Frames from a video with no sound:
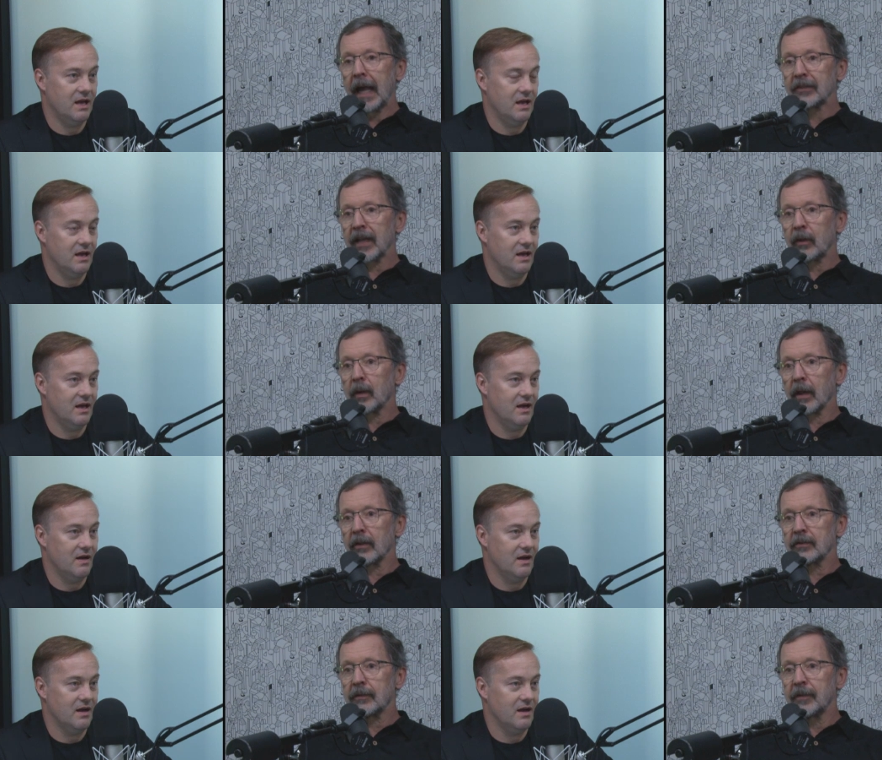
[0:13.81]
Speaker 1: and it's like one of
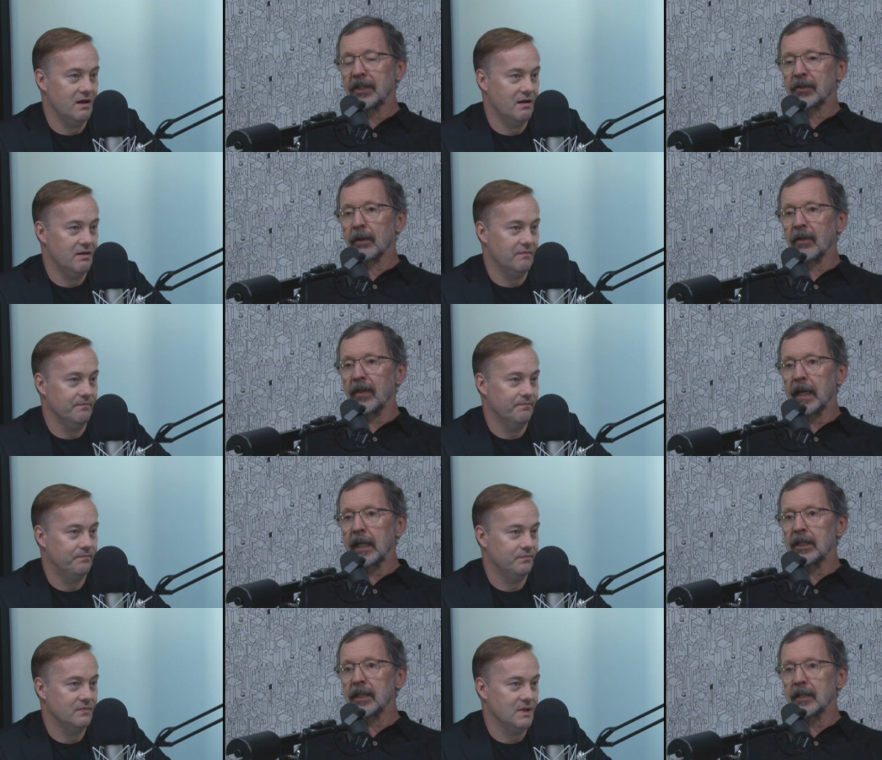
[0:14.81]
those visceral
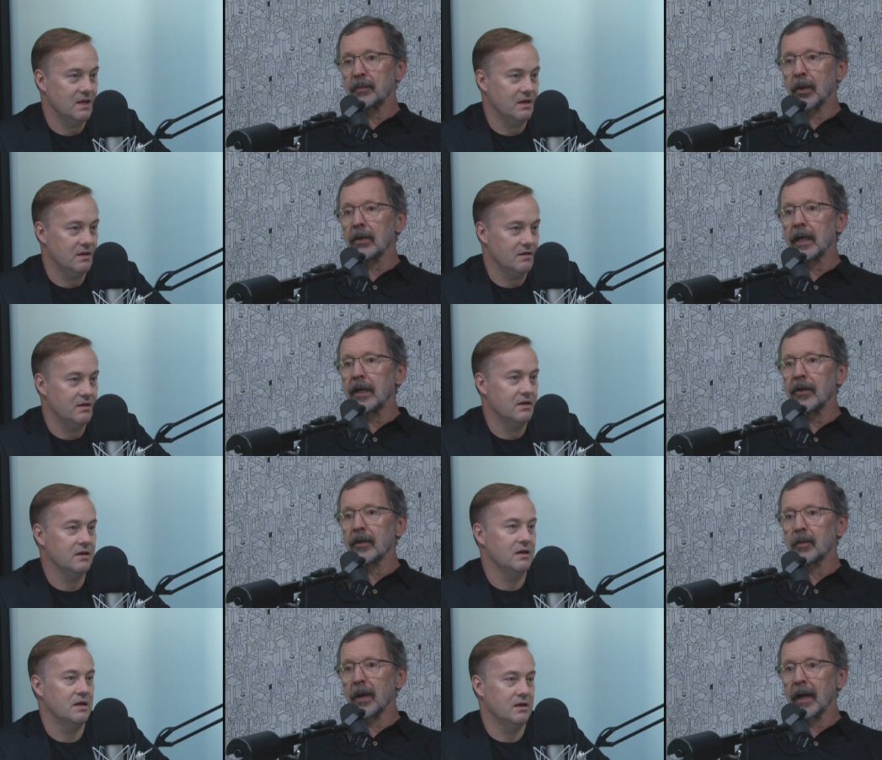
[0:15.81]
things that's burned into
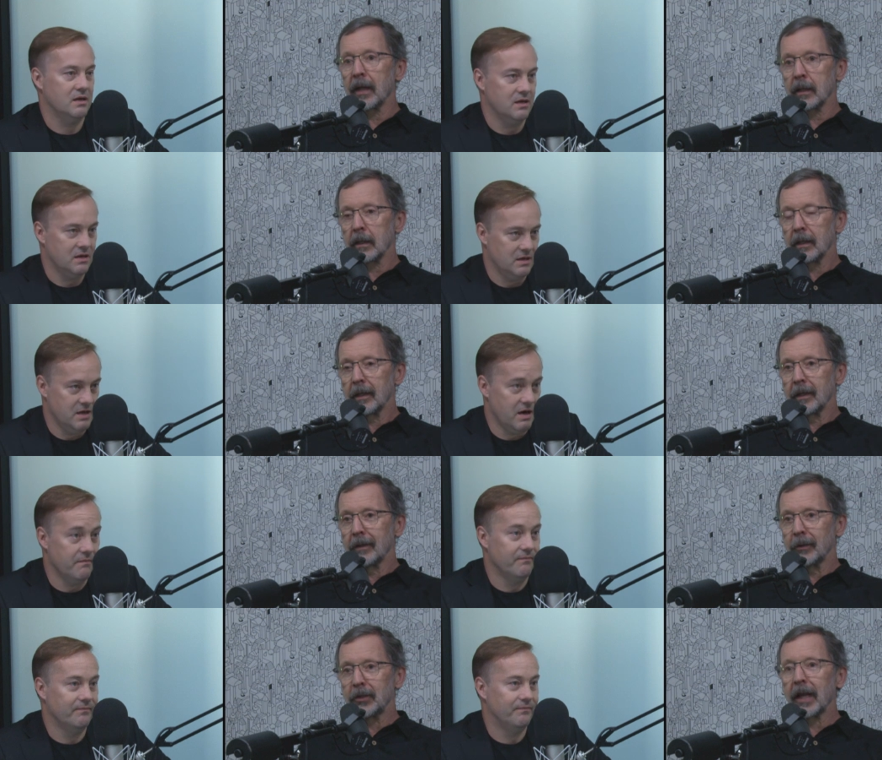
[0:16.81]
your brain.
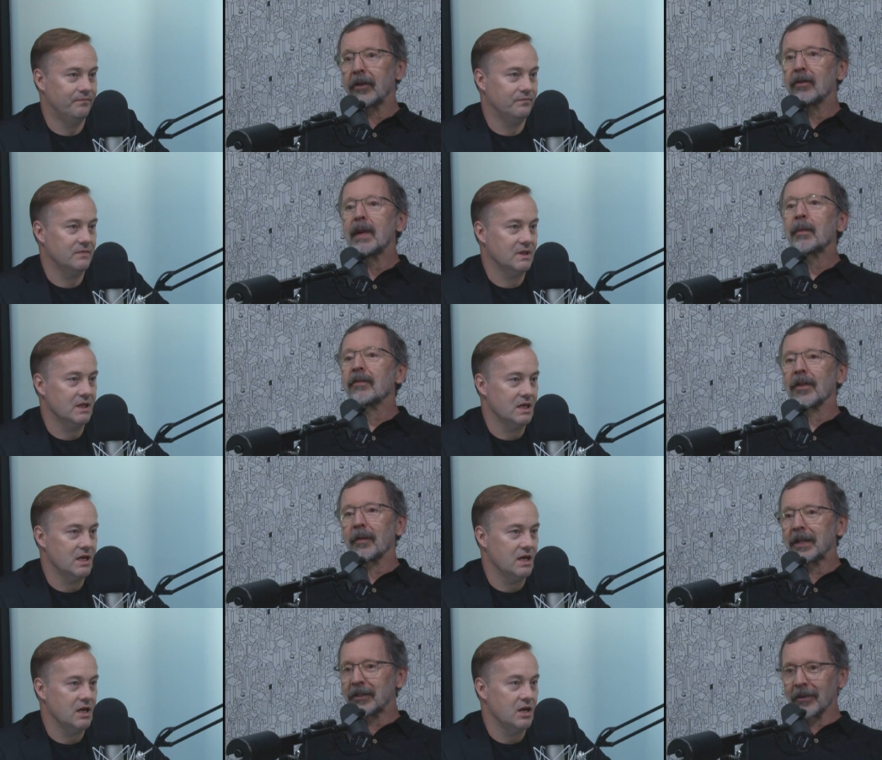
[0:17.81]
Yeah, which like you remember for
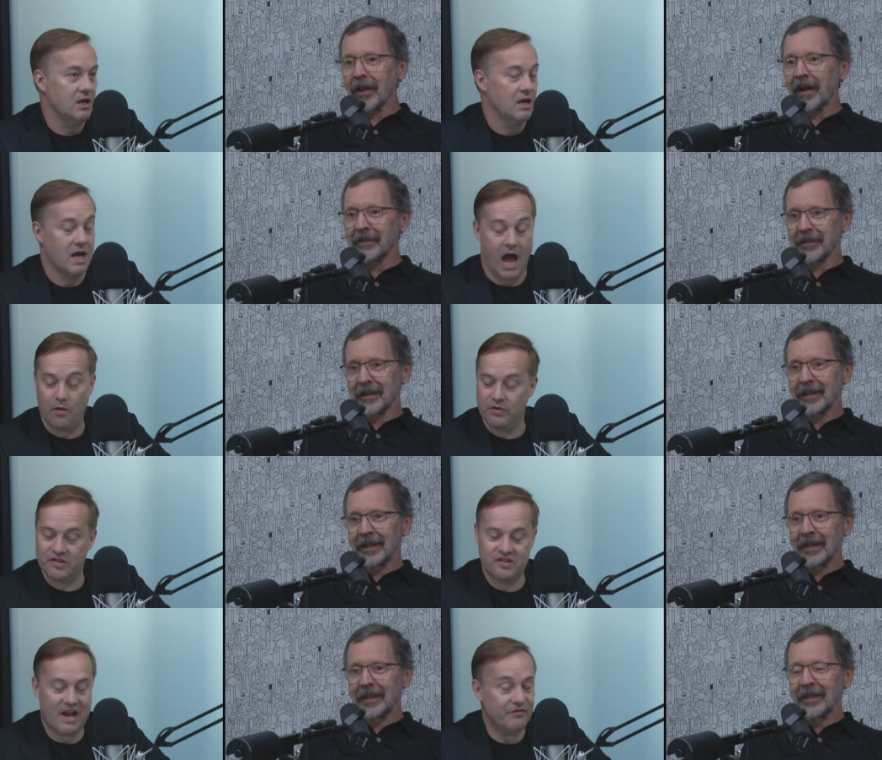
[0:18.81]
the rest of your life.
Speaker 2: I
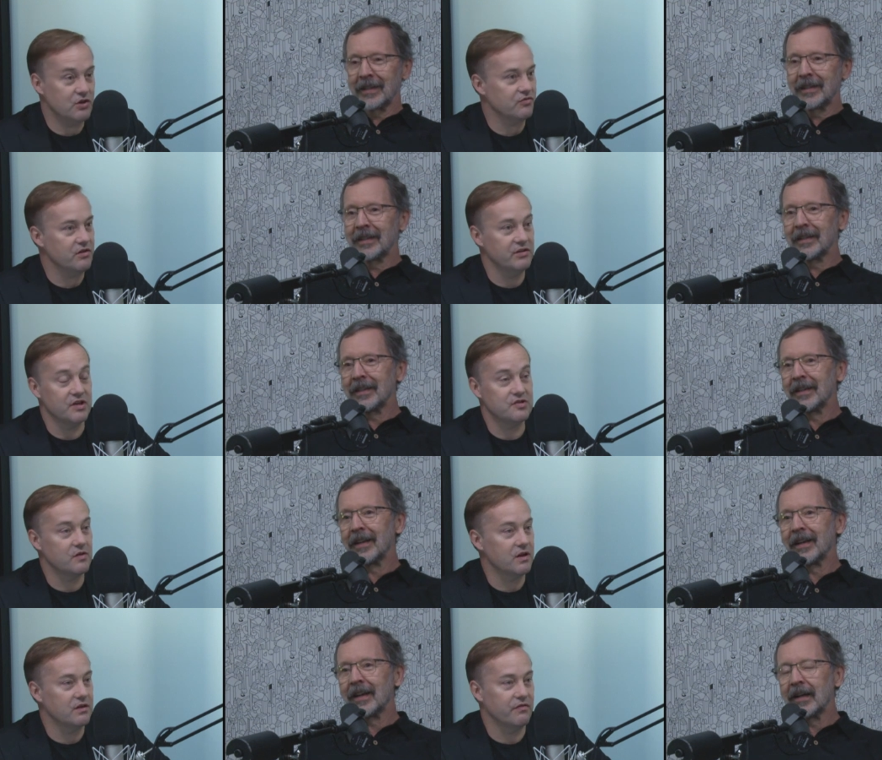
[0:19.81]
was seven years old. I
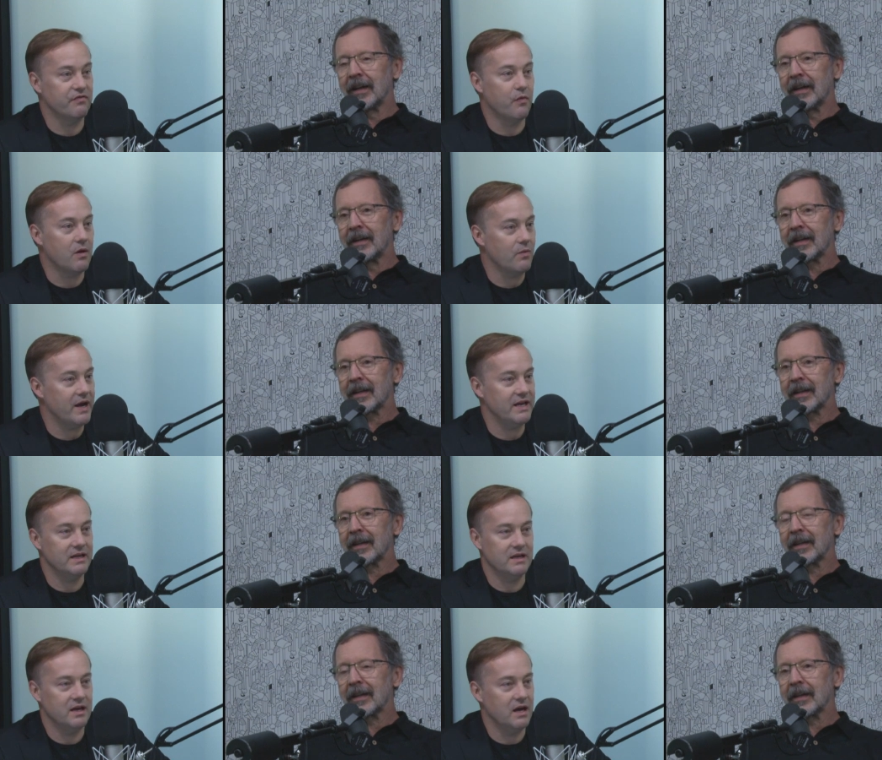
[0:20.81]
saw it at the Fortway
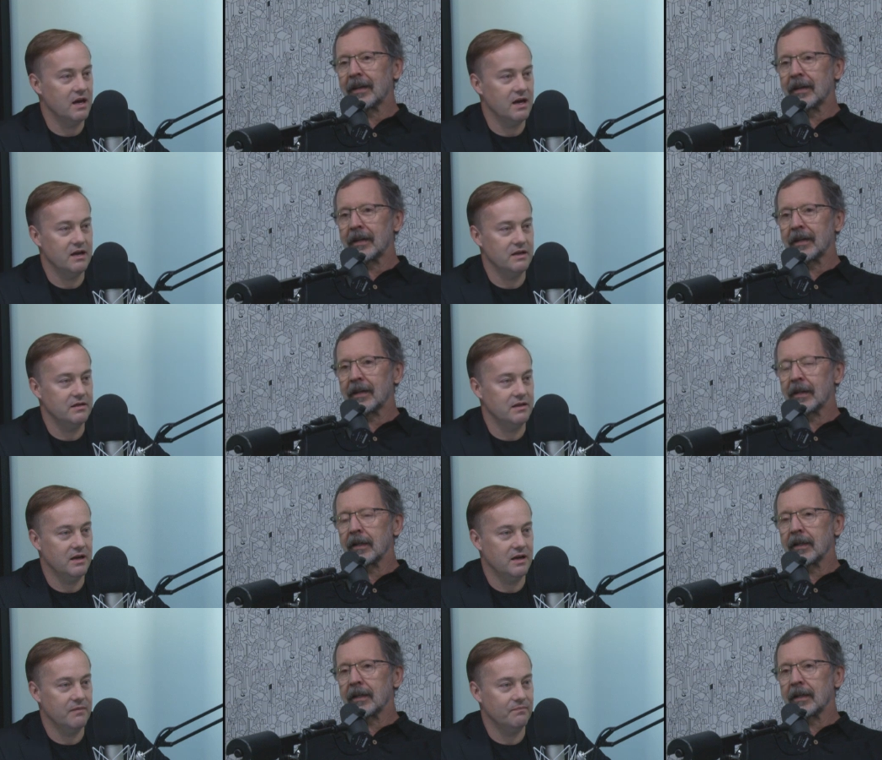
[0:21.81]
in uh, in.
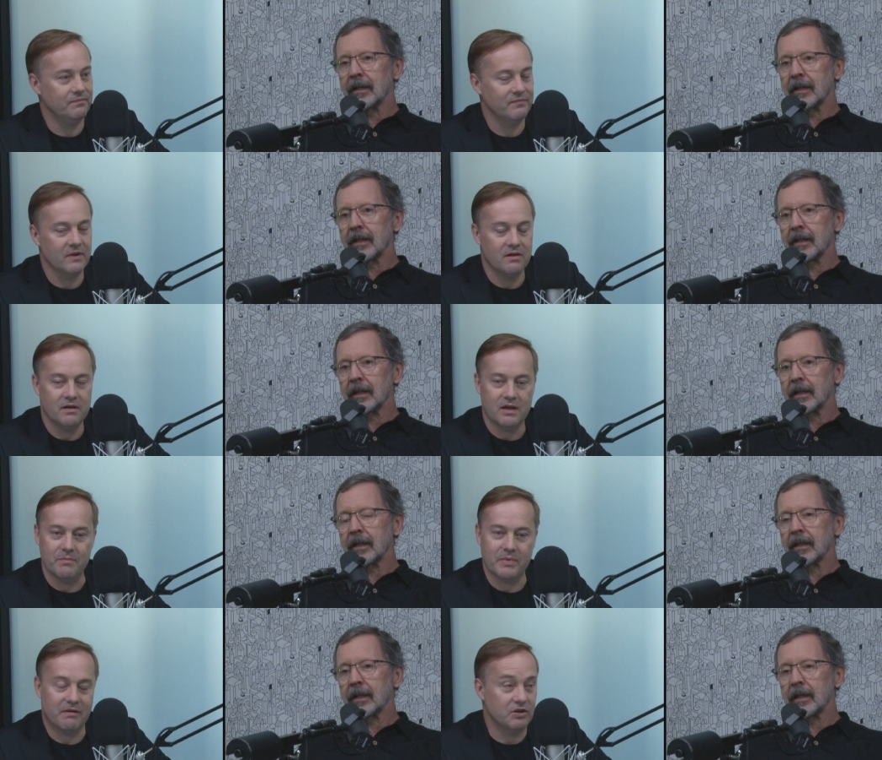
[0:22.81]
Um
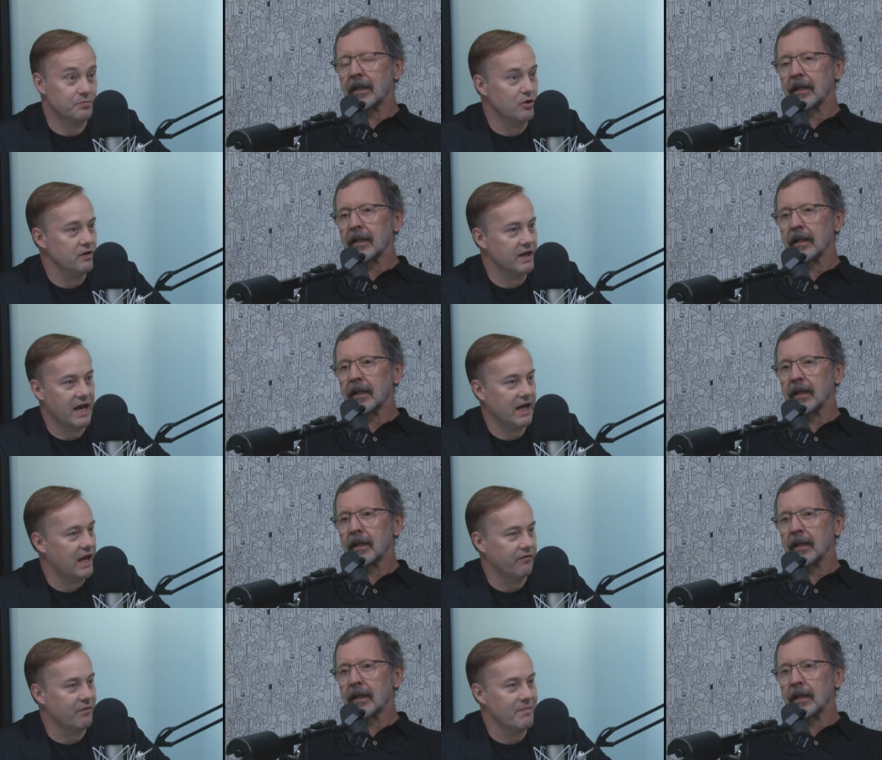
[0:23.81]
in Bay Ridge, Brooklyn. I,
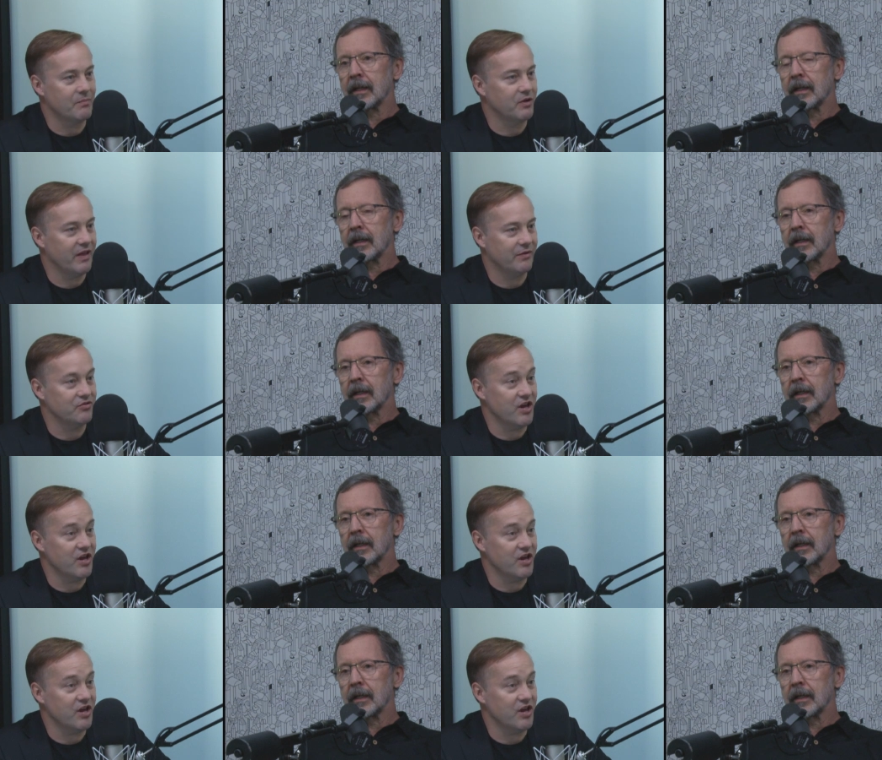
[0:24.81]
I remember it like